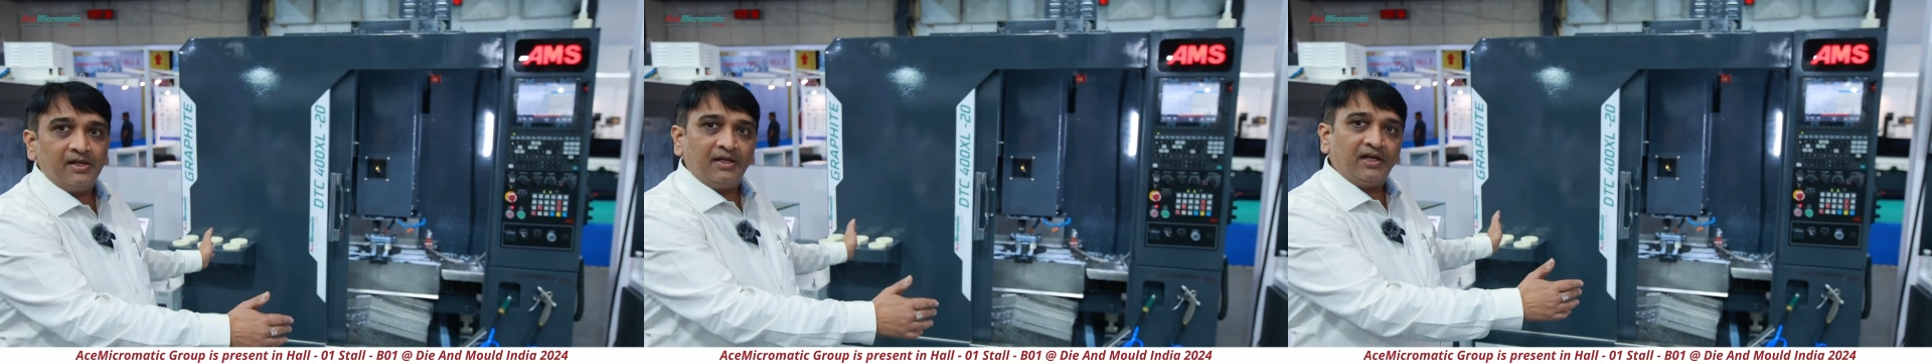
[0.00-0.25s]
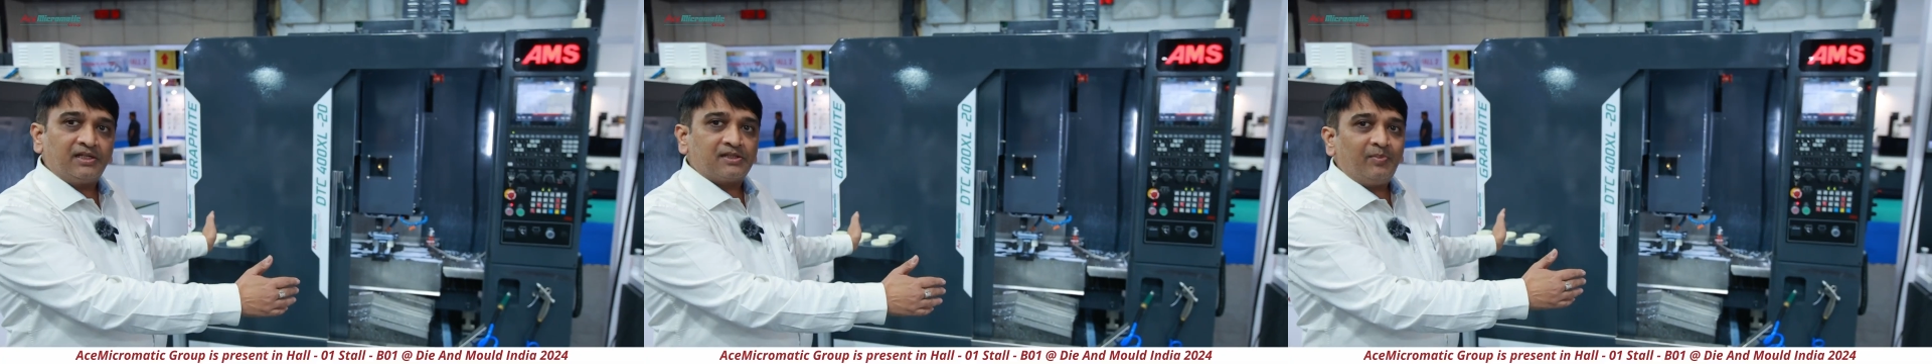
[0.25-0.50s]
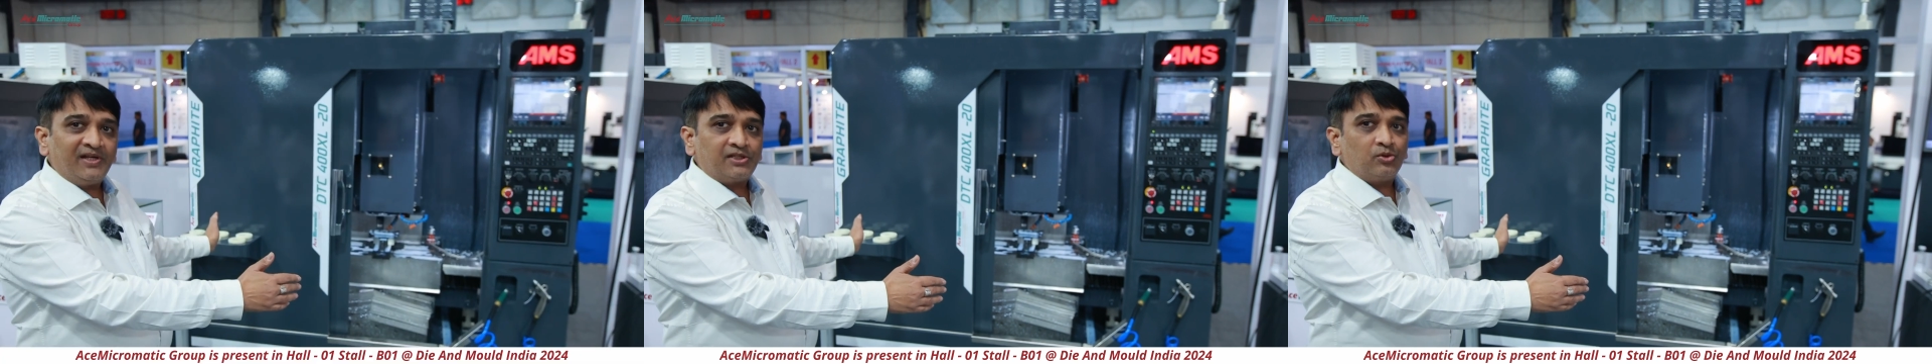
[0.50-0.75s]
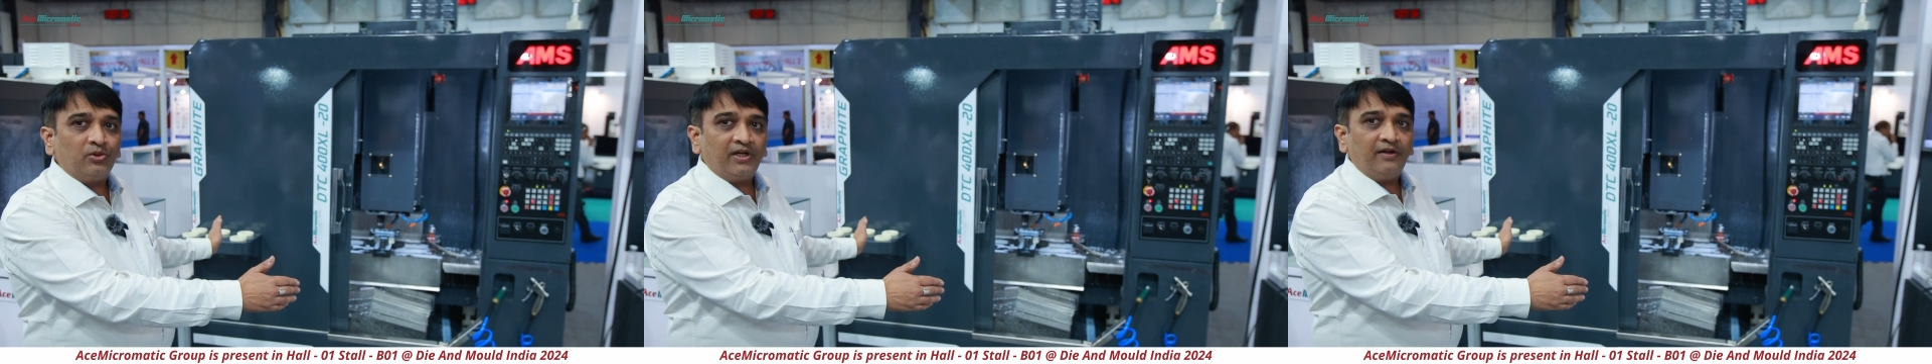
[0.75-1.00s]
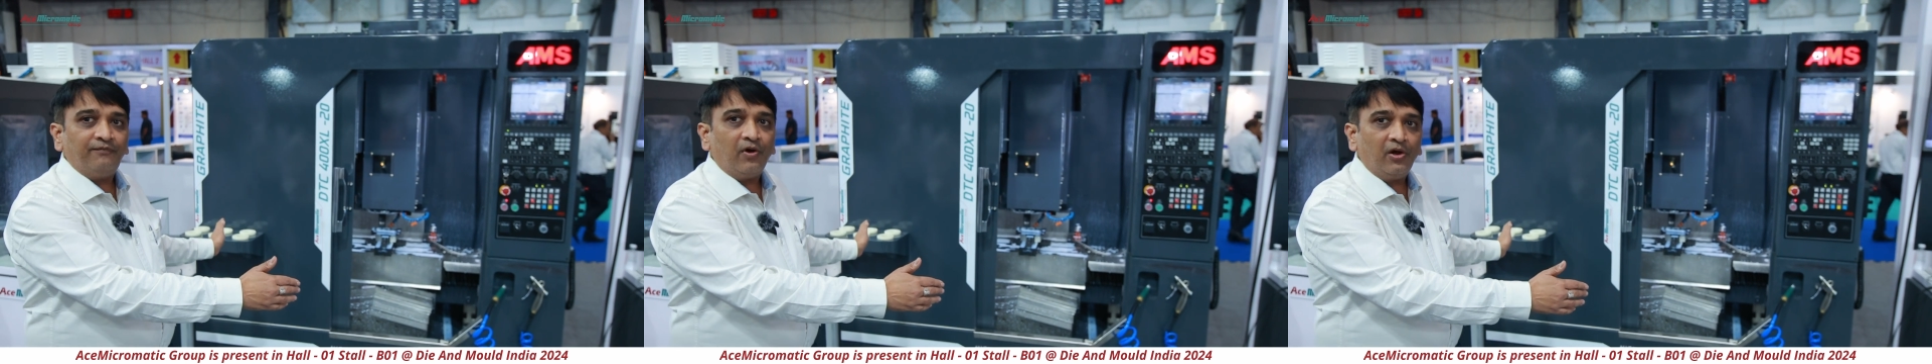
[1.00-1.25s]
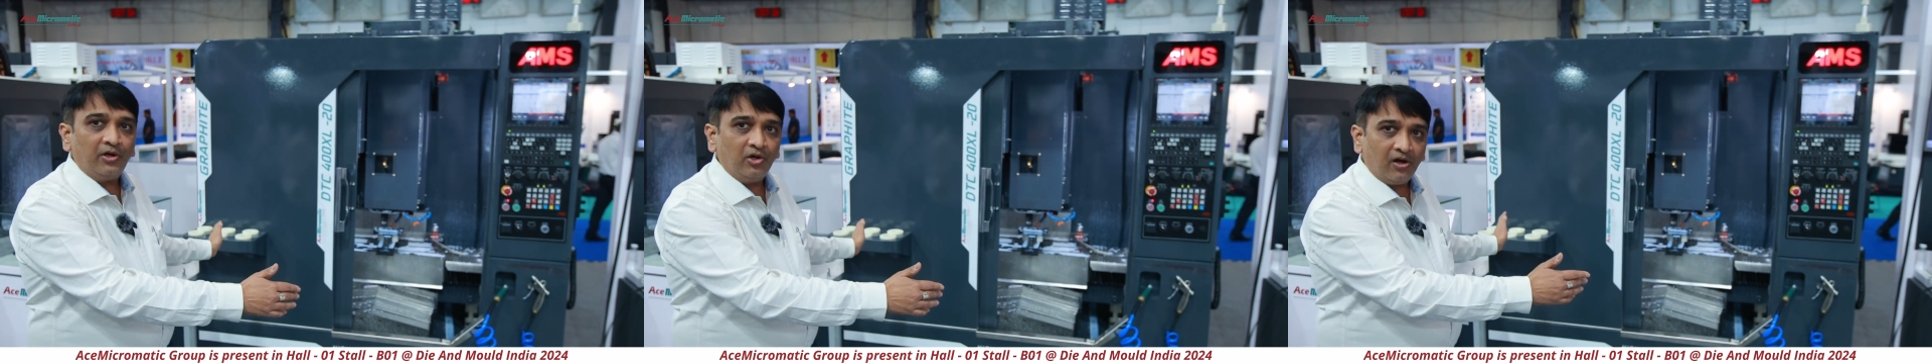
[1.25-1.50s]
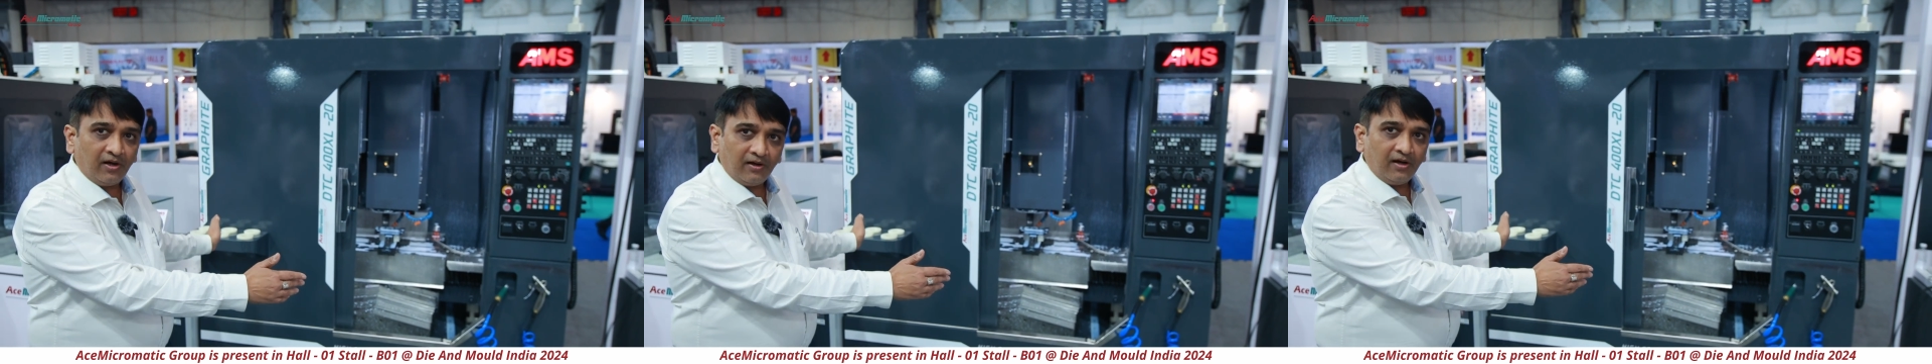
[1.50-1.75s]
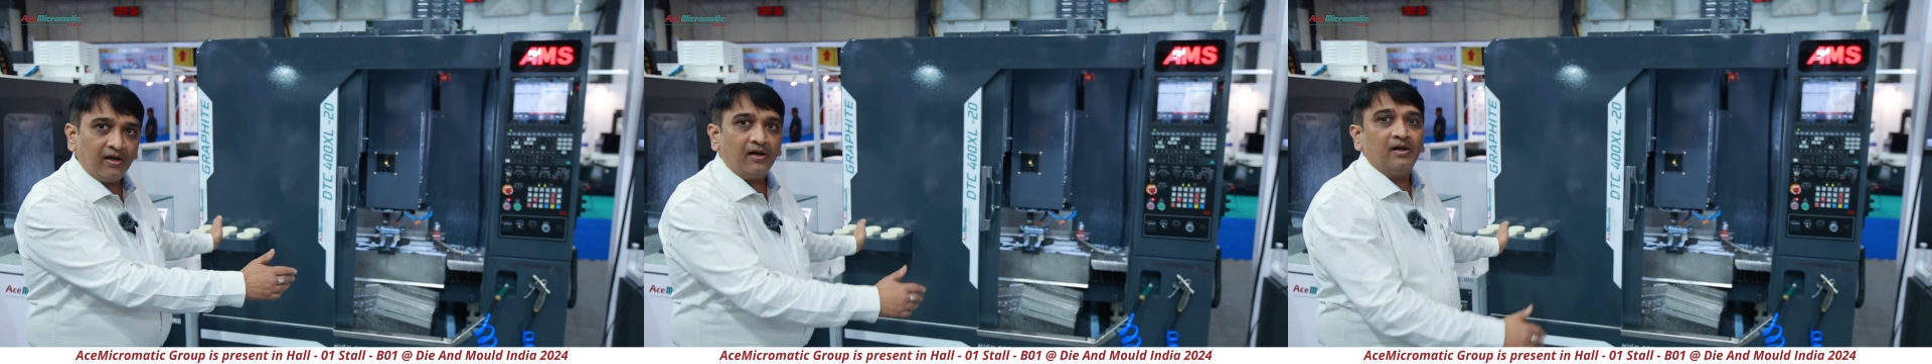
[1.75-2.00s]
it's best suited for your
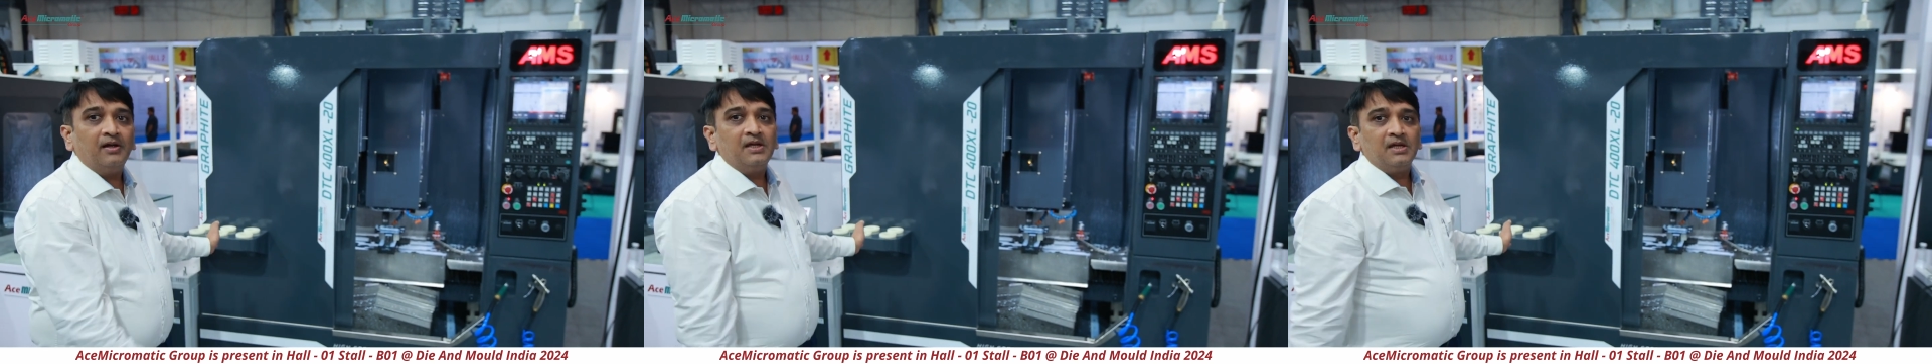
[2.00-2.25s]
uh,